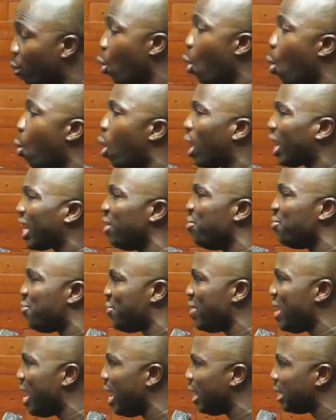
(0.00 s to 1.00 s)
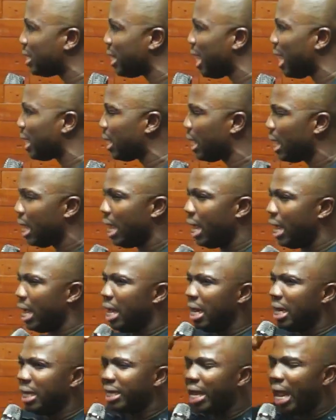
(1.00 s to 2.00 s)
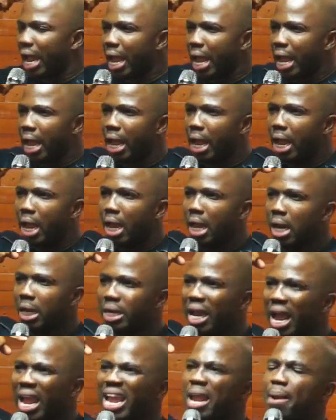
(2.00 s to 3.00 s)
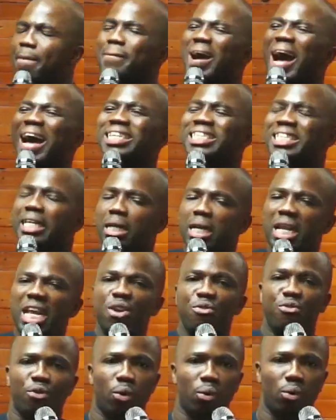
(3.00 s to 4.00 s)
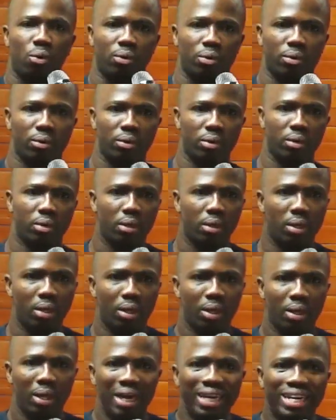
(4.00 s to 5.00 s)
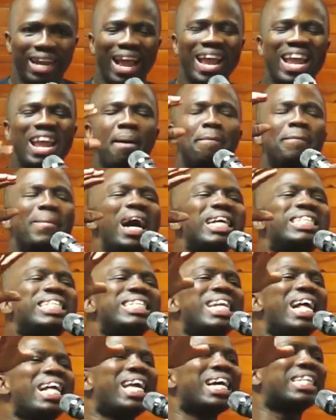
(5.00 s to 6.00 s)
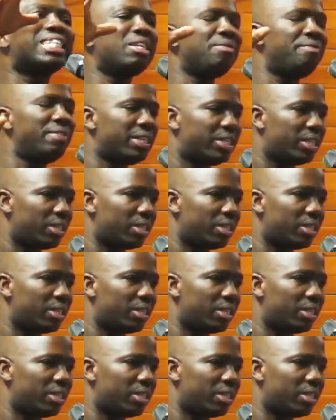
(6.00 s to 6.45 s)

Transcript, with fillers: work in fear is that they, they imagine evil, they imagine negativity.